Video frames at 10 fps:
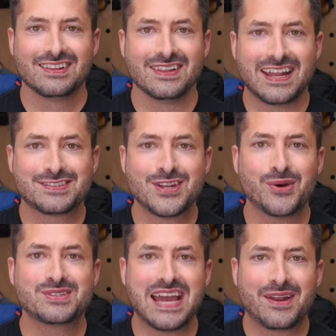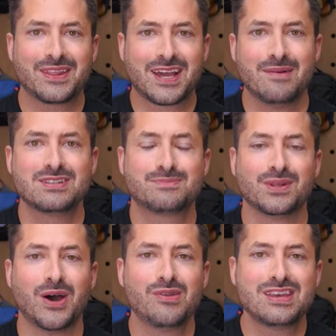Let us know down in the comments
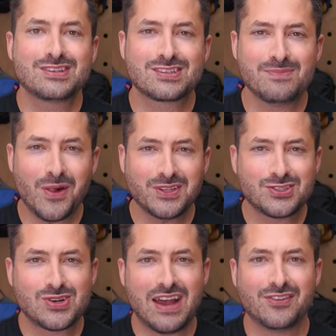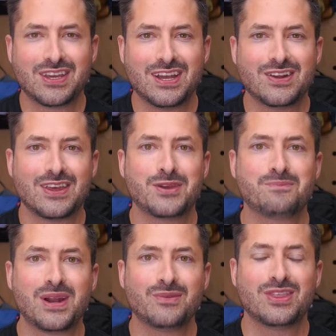below the smallest travel gear that you
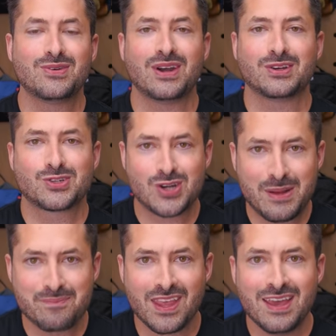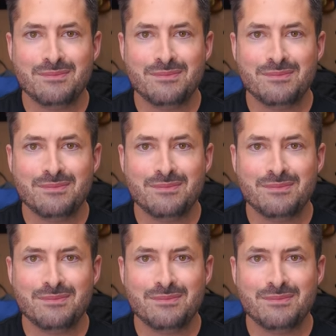bring with you on your trip,